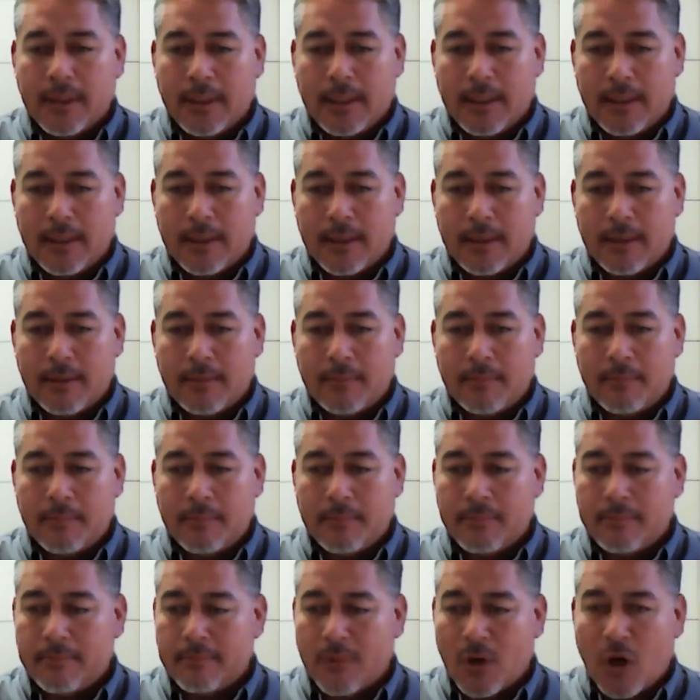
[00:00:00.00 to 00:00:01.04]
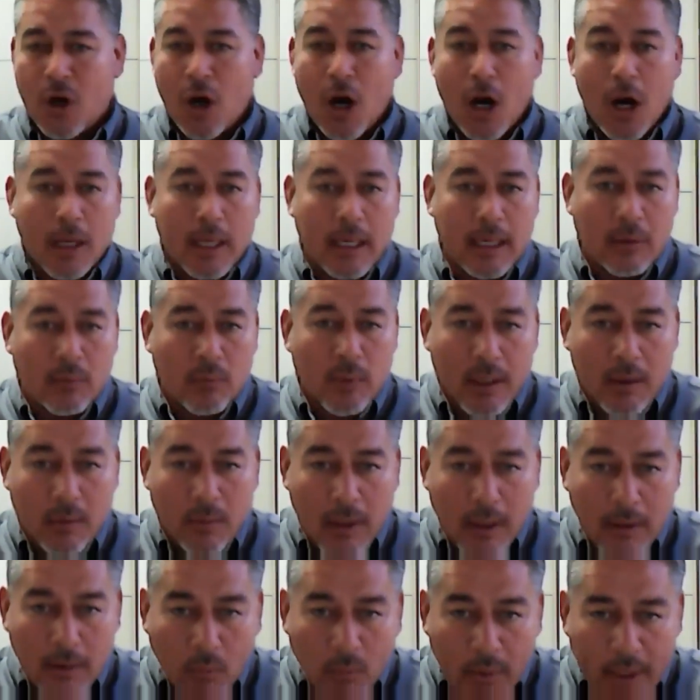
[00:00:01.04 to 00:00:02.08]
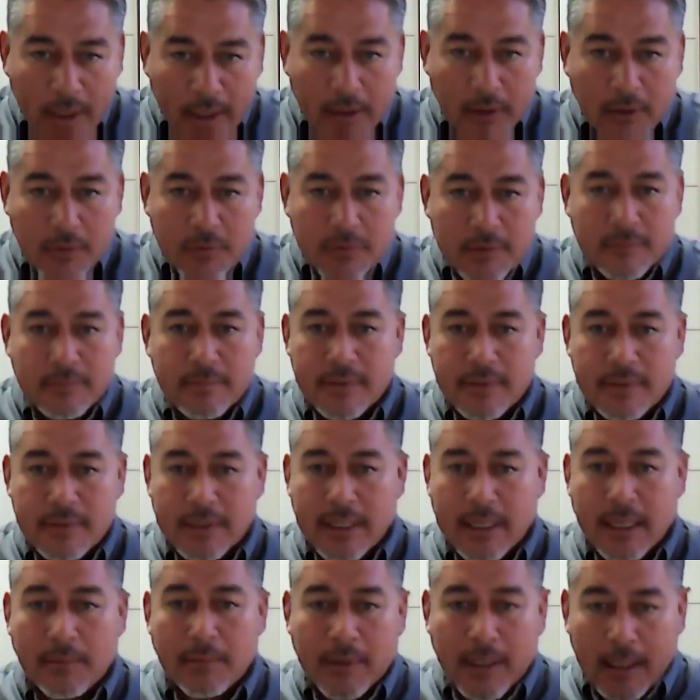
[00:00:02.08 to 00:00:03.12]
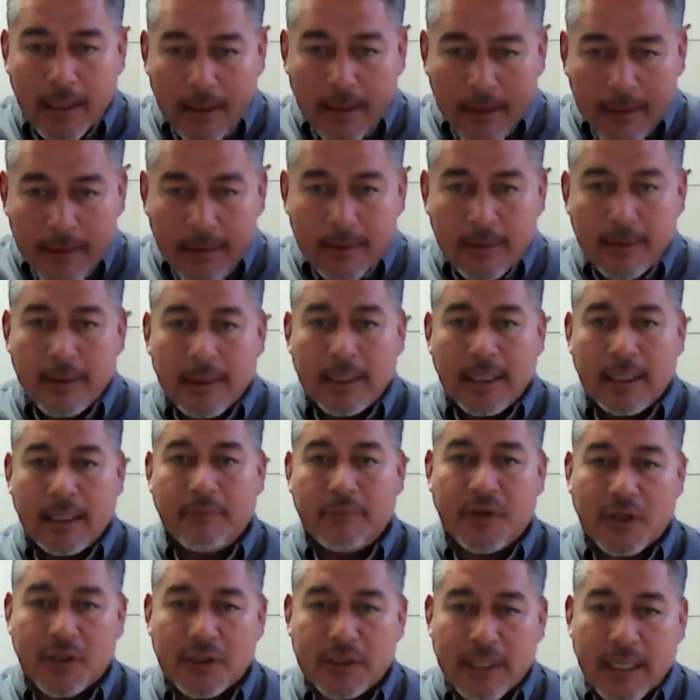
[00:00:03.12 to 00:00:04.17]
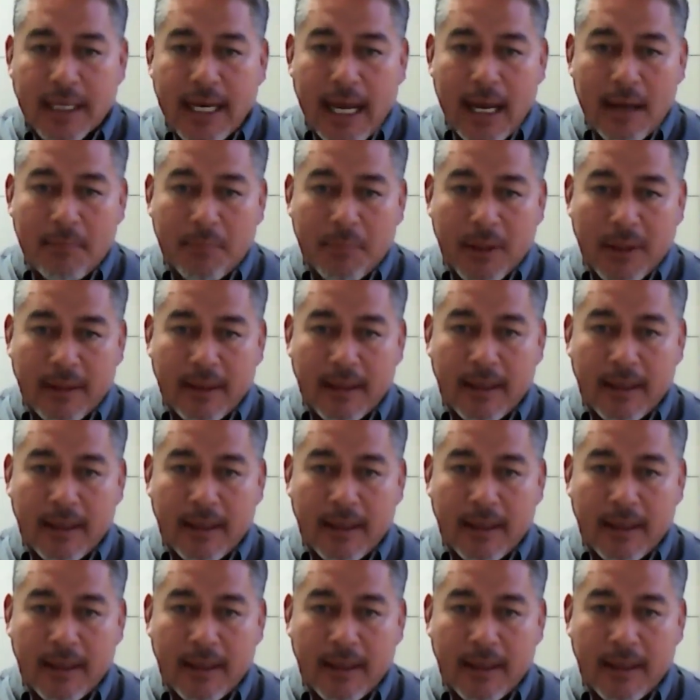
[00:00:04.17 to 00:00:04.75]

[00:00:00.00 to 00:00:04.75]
Um, Caulking right around the windows, same thing. If there's a gap in